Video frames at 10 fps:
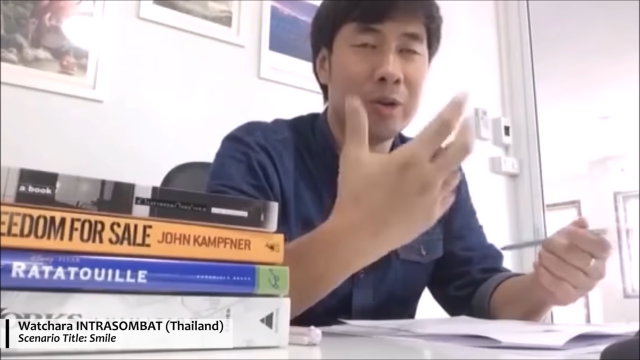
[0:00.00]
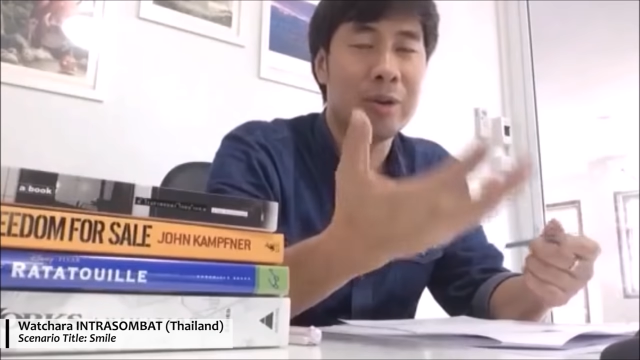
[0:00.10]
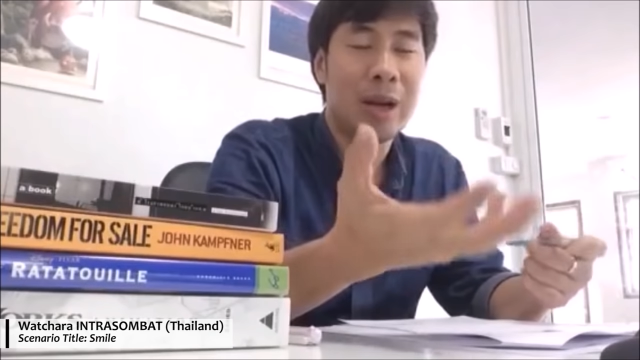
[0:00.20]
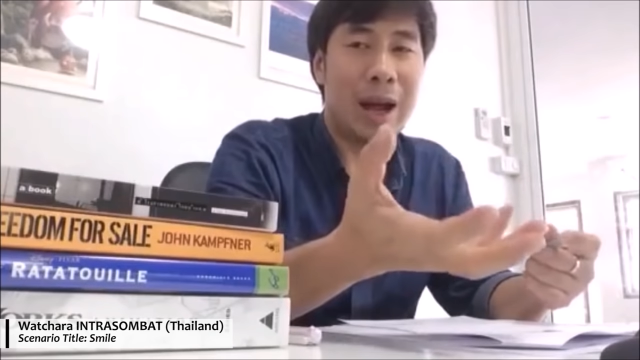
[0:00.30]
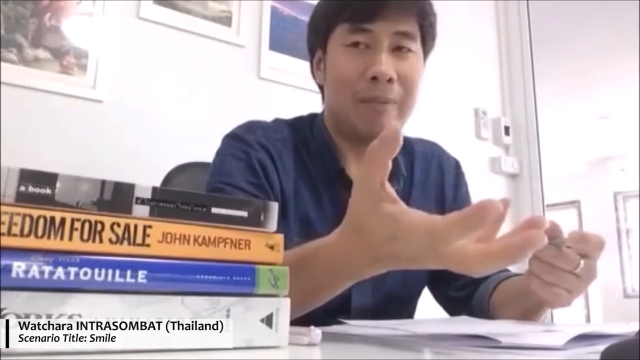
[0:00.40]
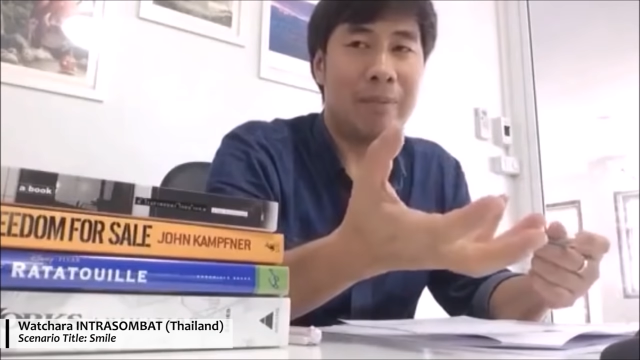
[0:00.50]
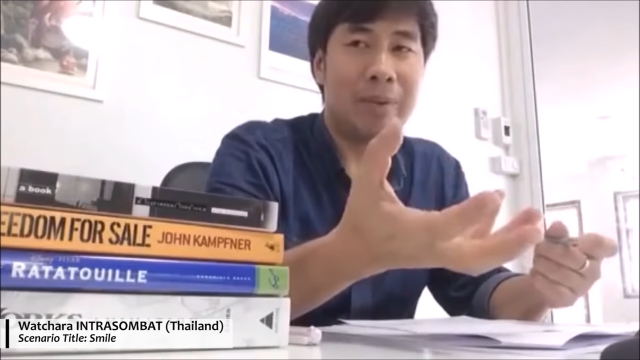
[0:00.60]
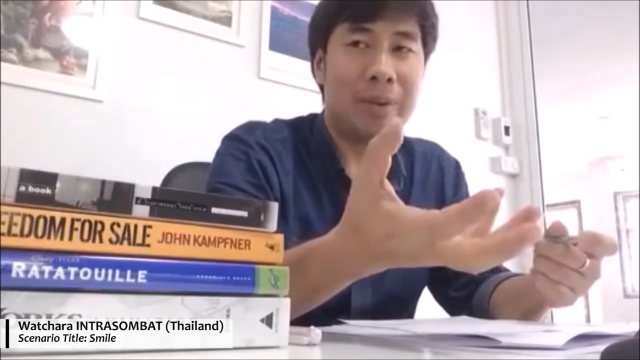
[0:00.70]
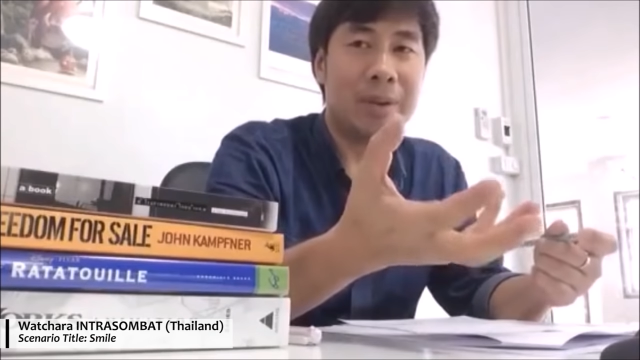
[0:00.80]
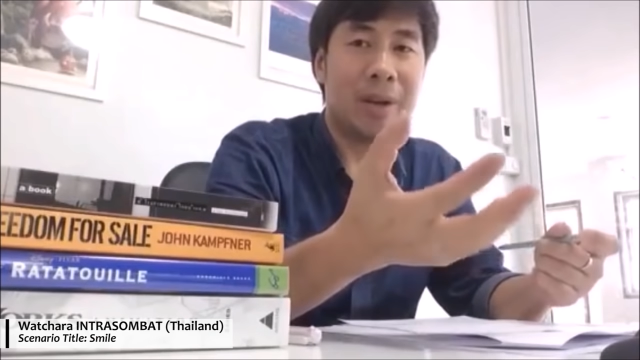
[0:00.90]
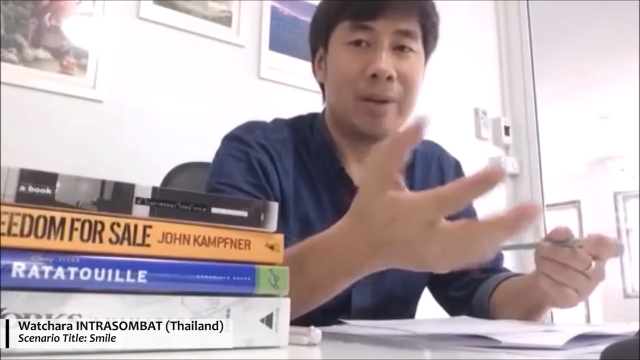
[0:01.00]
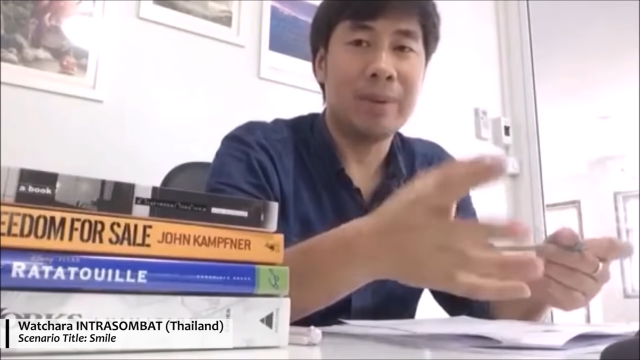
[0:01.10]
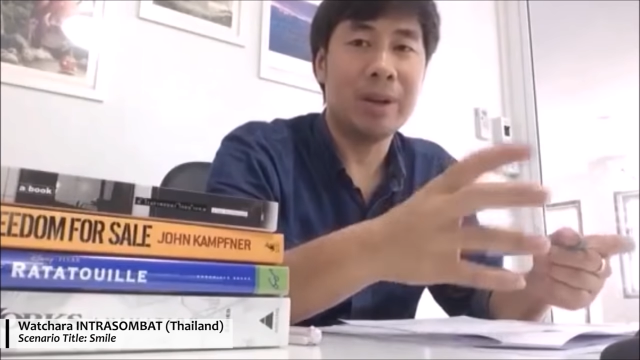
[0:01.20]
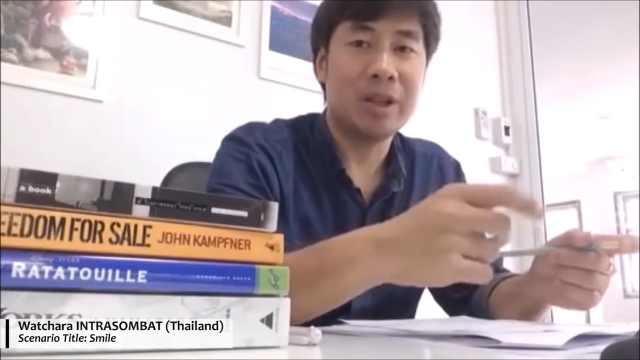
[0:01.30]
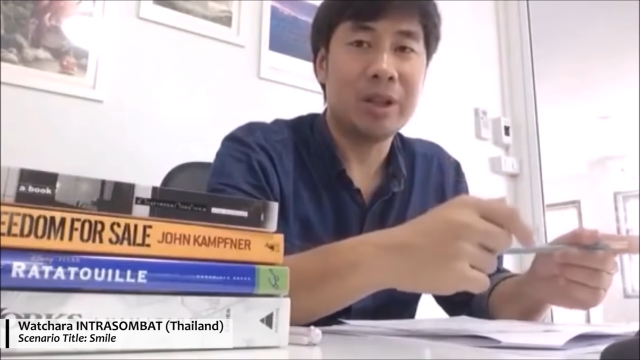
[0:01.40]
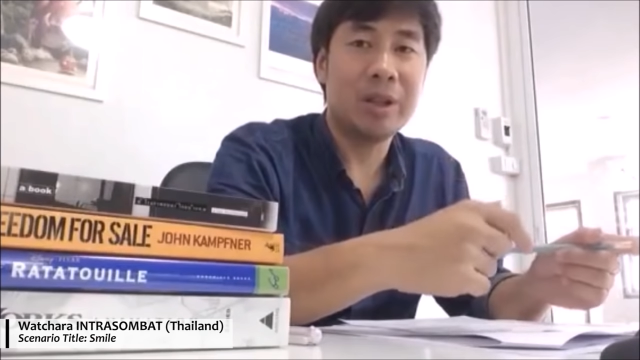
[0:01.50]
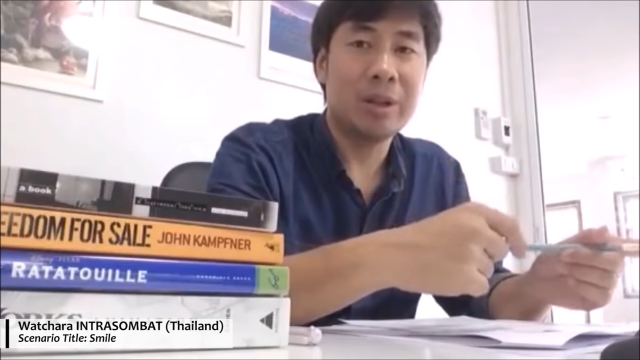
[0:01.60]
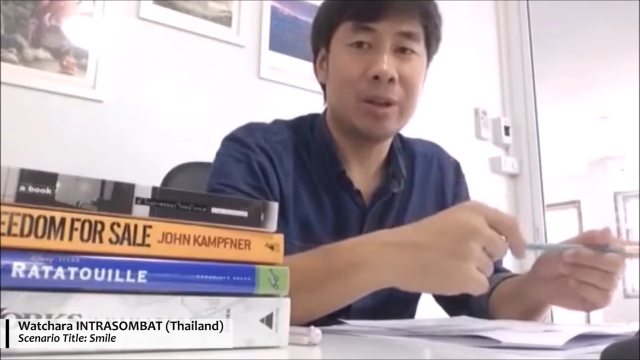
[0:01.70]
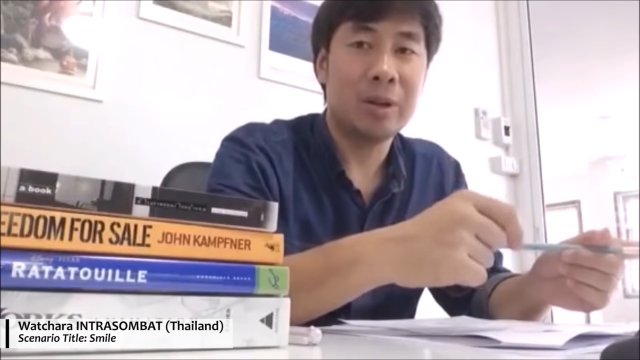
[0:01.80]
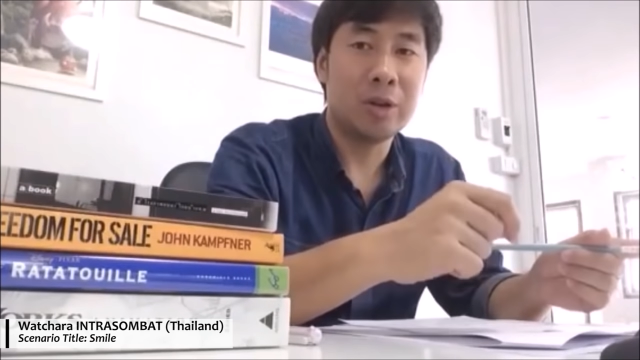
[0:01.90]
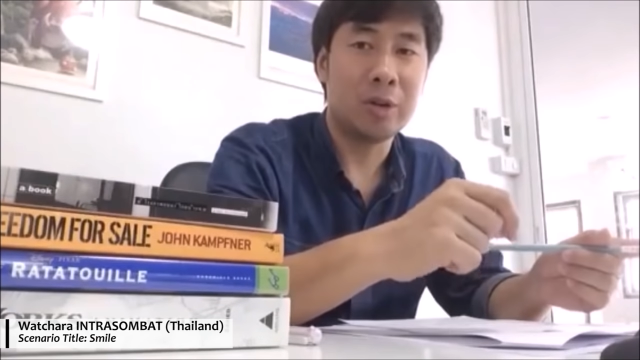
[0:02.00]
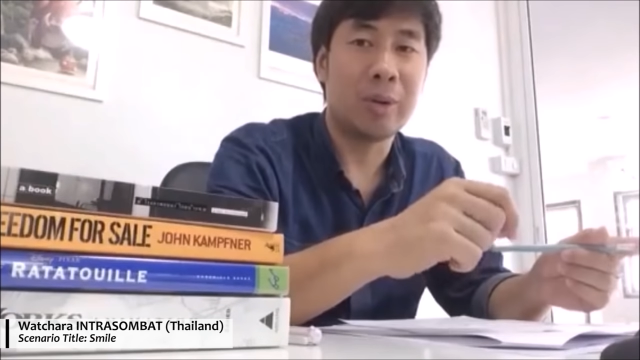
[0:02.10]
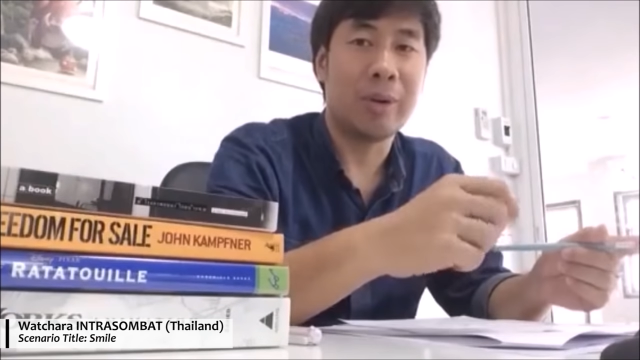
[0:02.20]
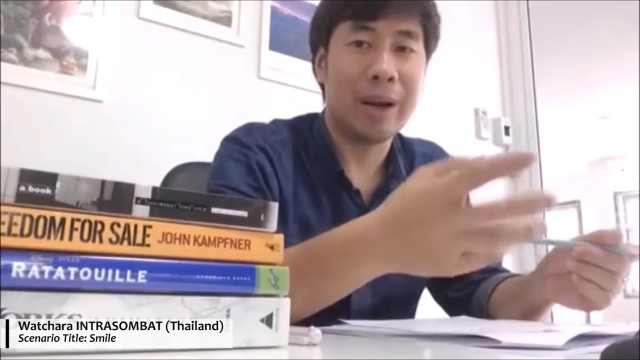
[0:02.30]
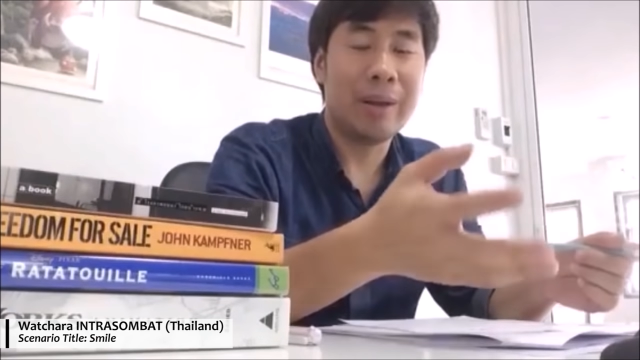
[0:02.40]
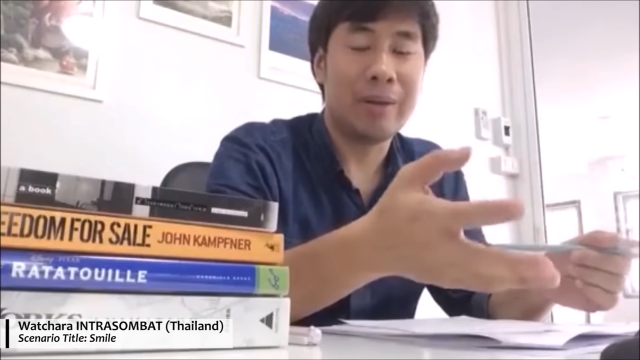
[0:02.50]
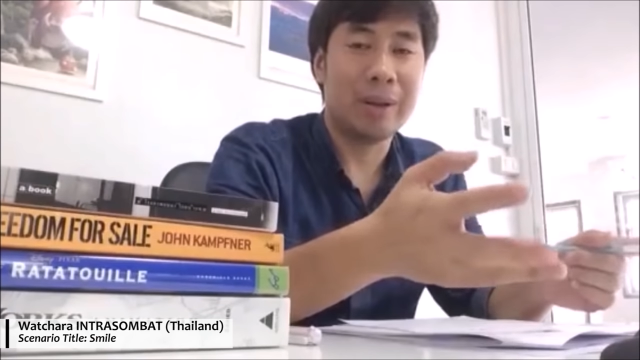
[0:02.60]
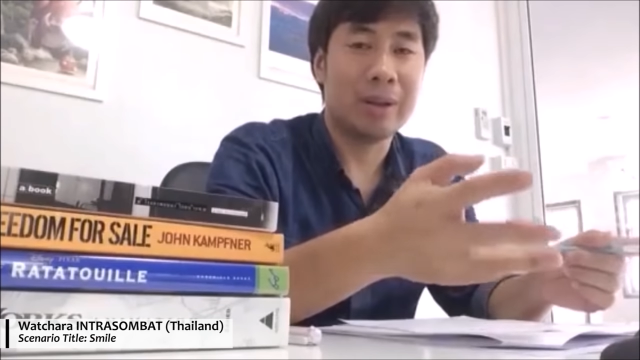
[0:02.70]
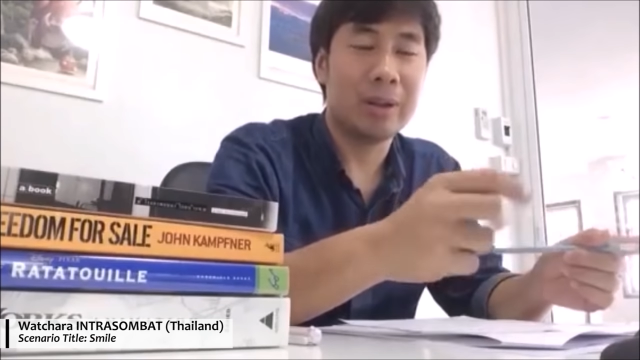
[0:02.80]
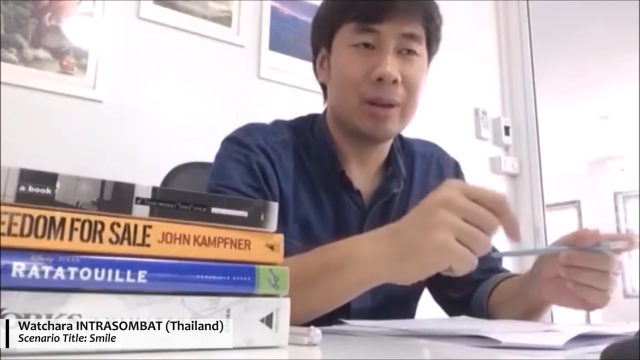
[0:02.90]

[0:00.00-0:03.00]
you used to have the imagine to create it.